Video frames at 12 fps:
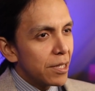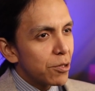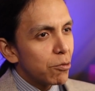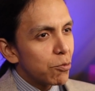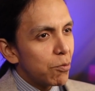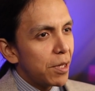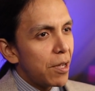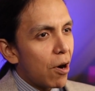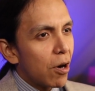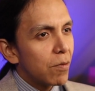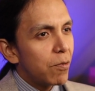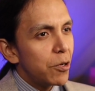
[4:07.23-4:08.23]
So it's really
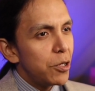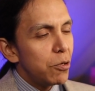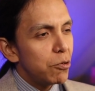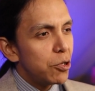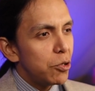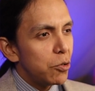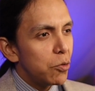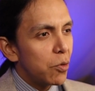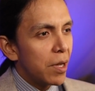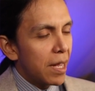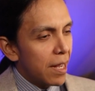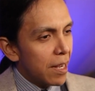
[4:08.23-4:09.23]
hard for you to